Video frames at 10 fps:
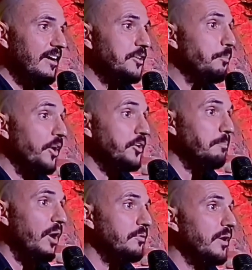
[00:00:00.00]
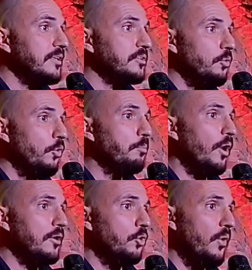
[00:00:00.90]
You brought your boss. wait. Who
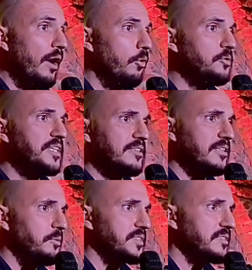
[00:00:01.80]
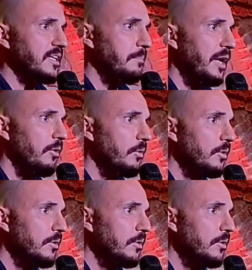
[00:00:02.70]
brought who out? Whose idea was it to come out?